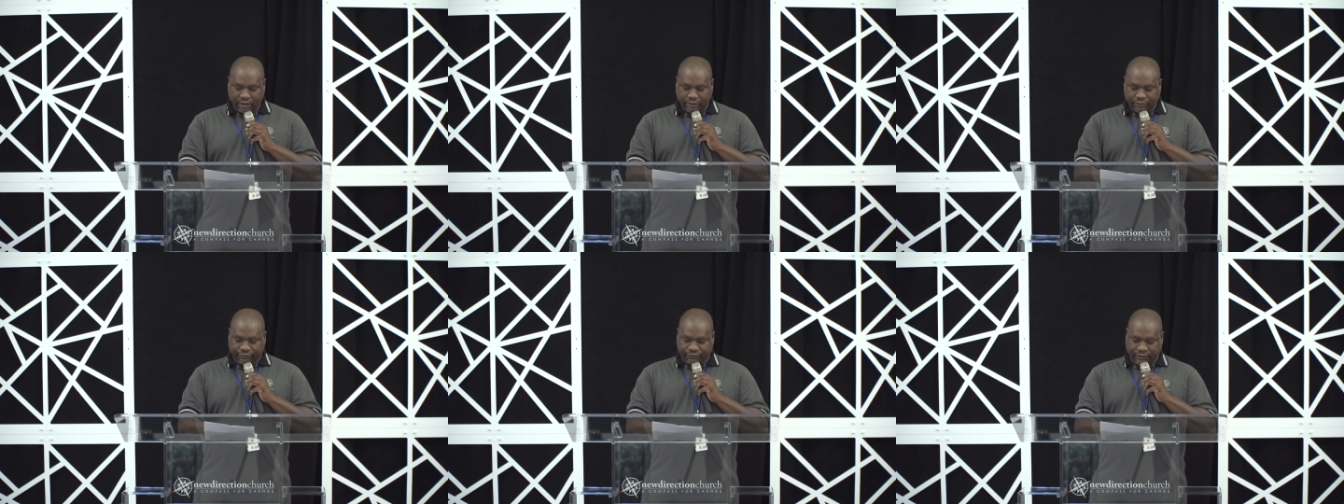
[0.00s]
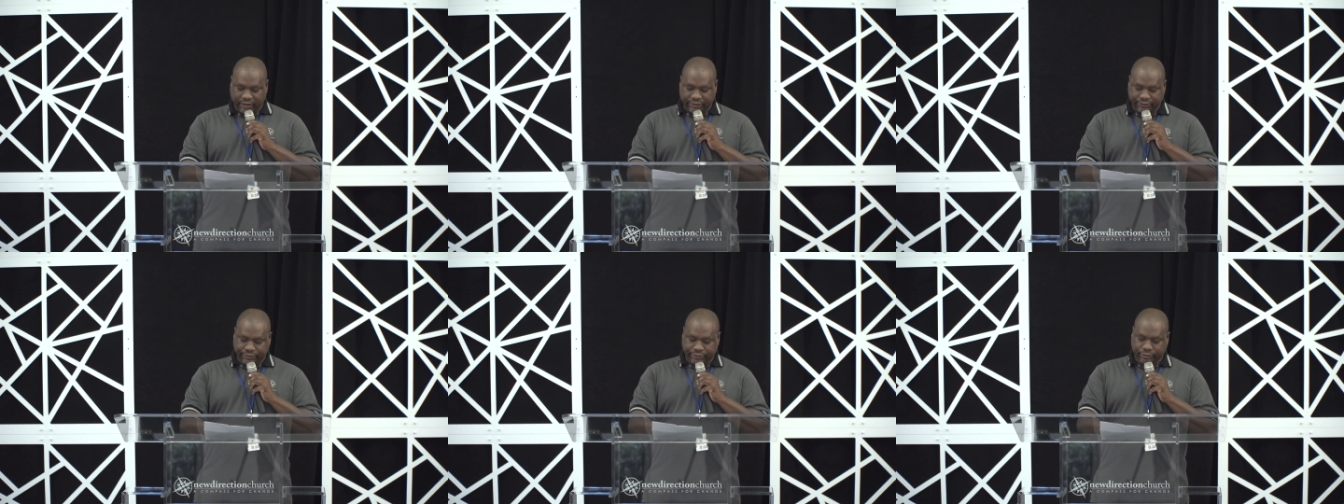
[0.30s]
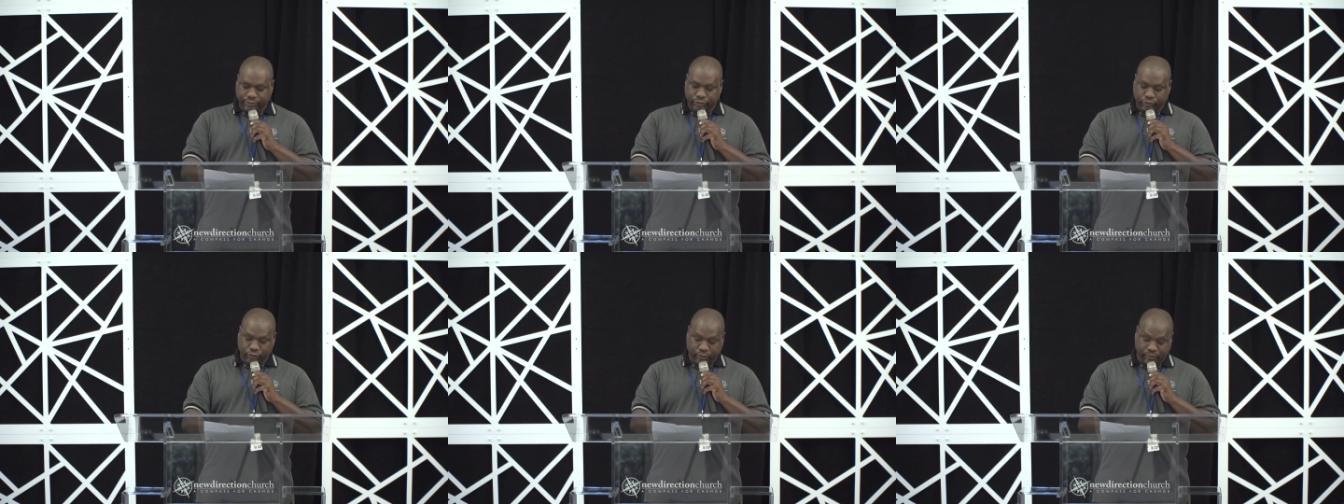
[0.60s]

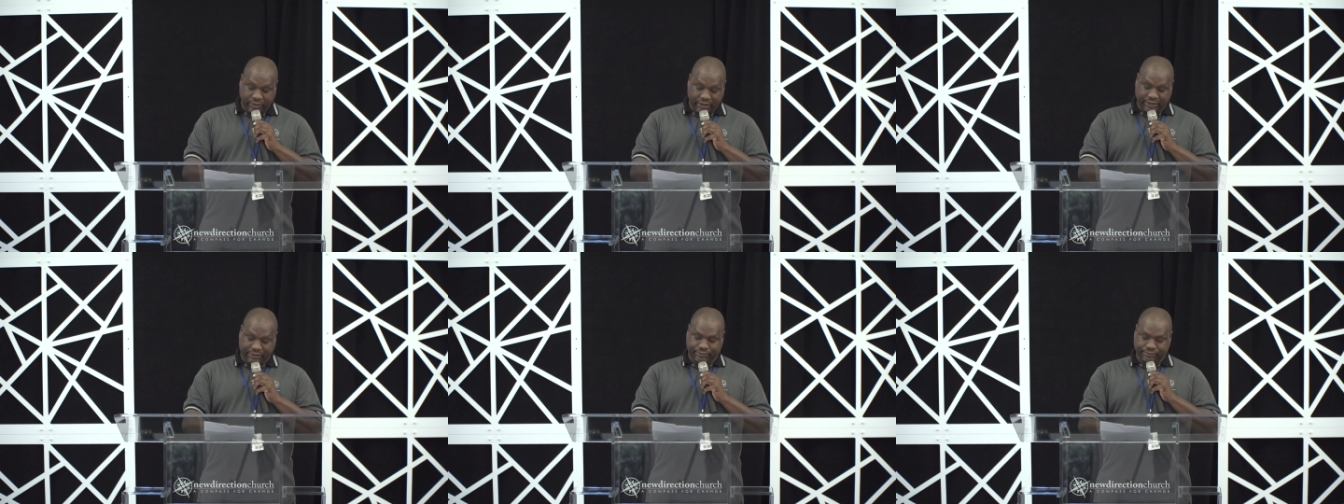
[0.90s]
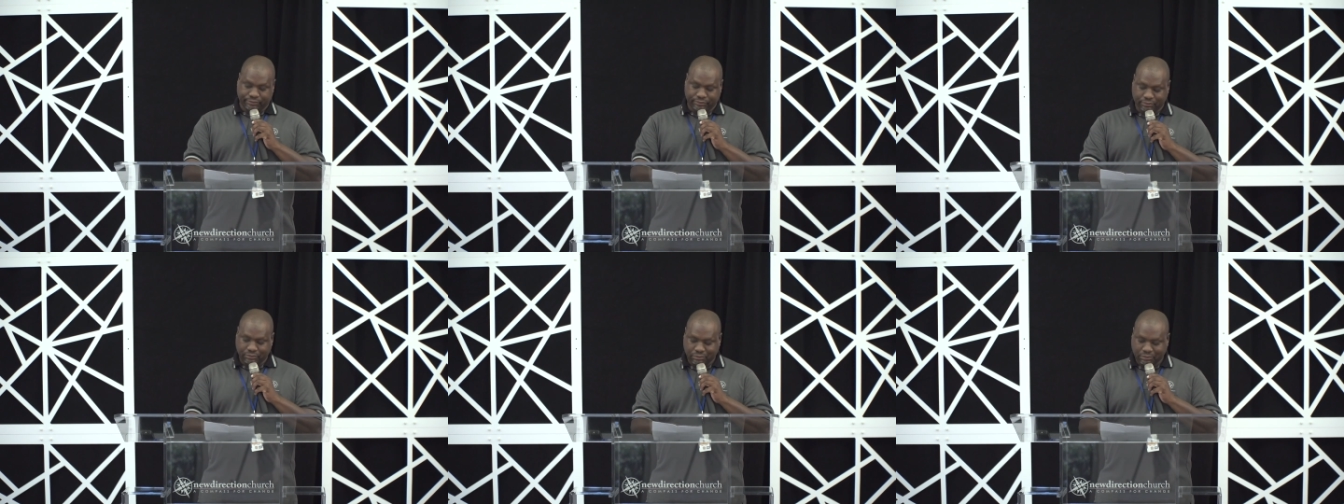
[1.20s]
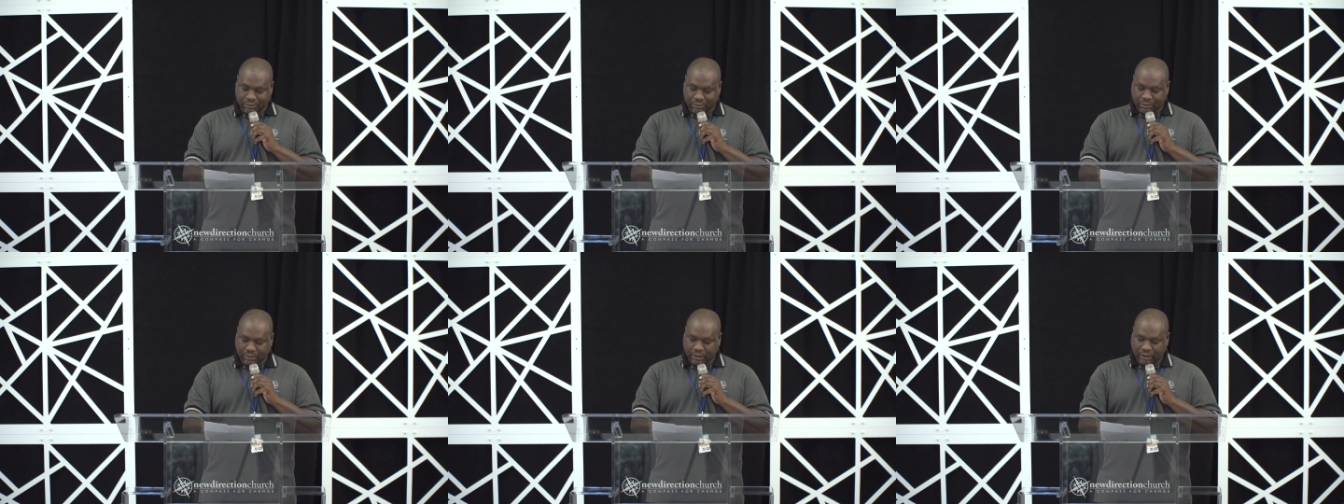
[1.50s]
Faith to me
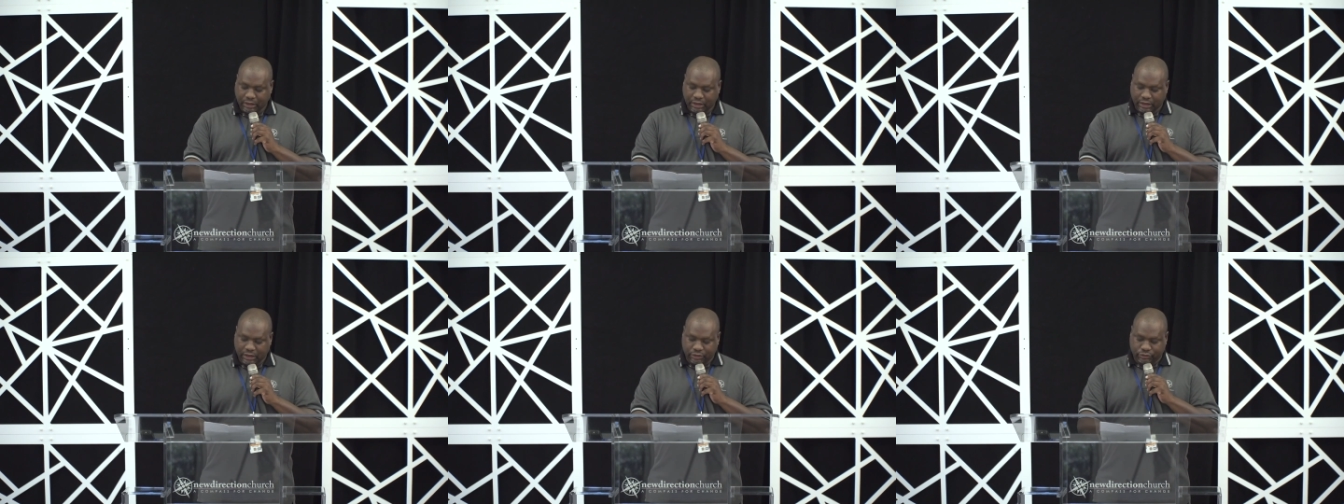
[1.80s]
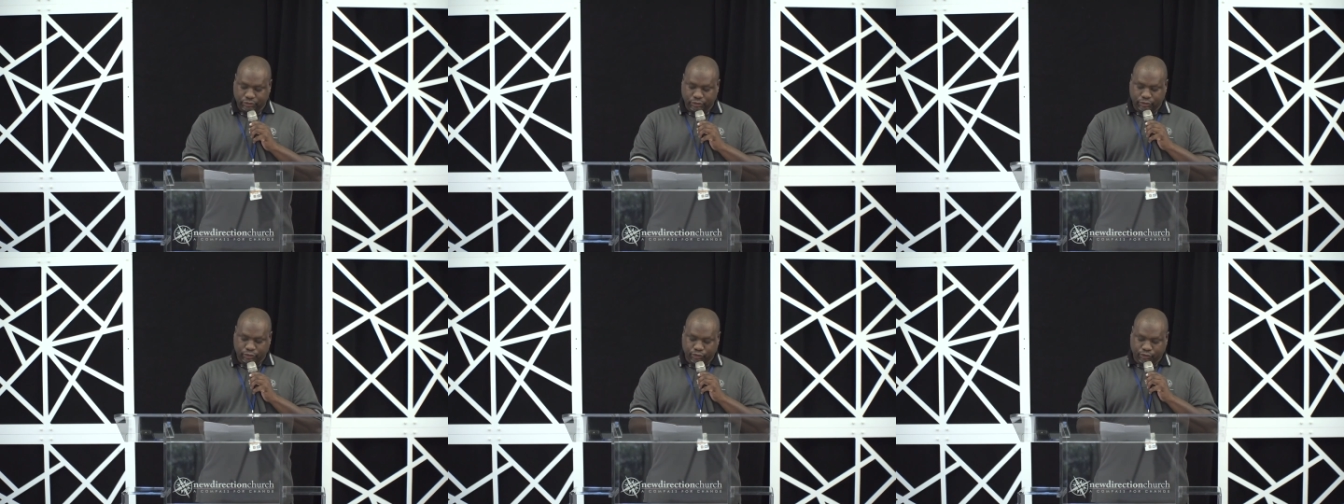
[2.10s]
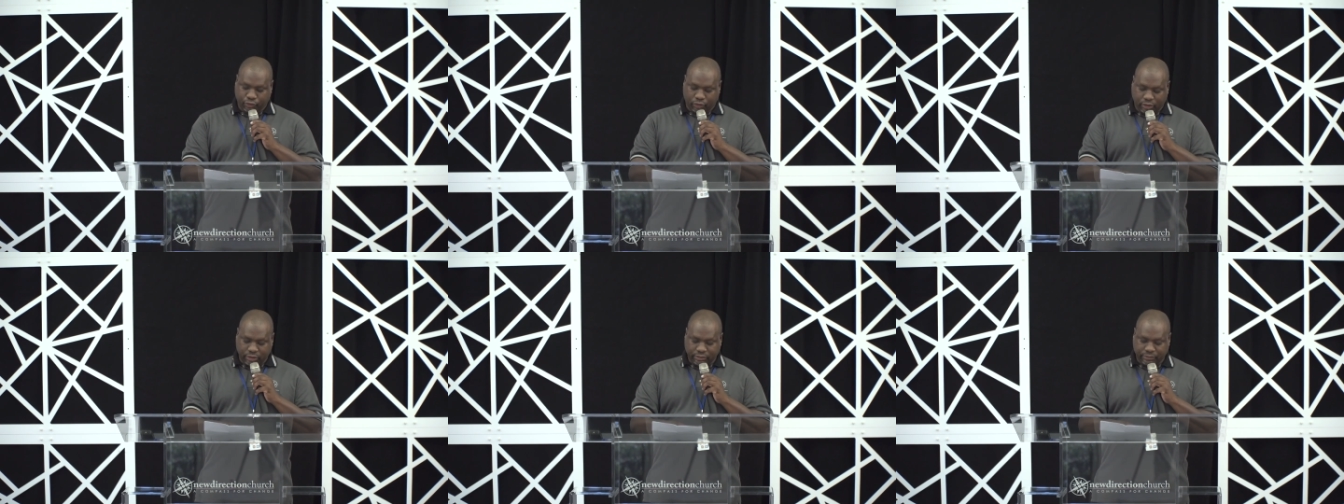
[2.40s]
is the
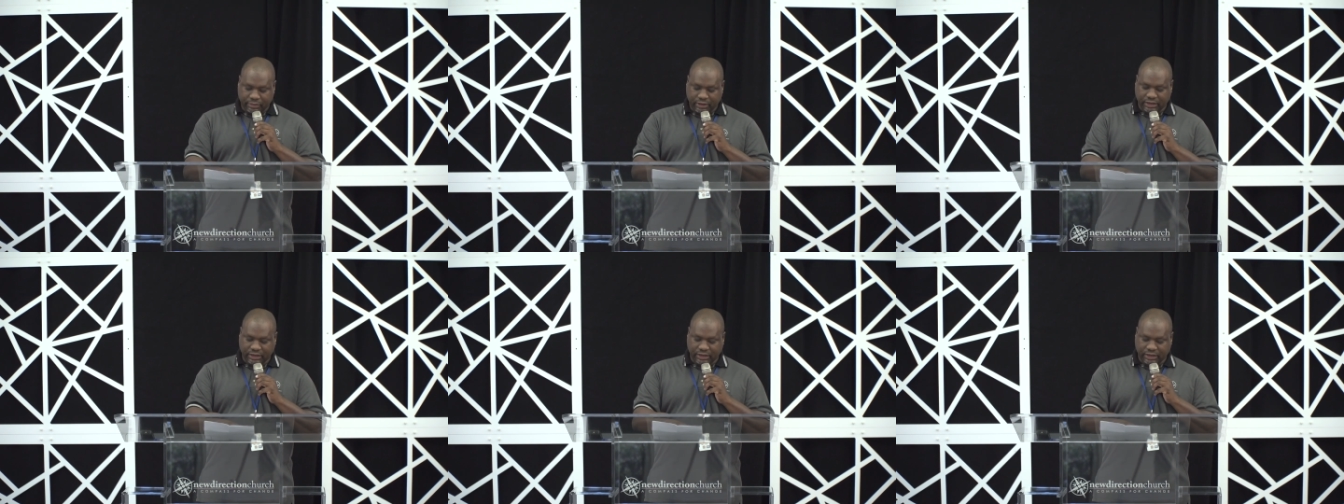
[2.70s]
strong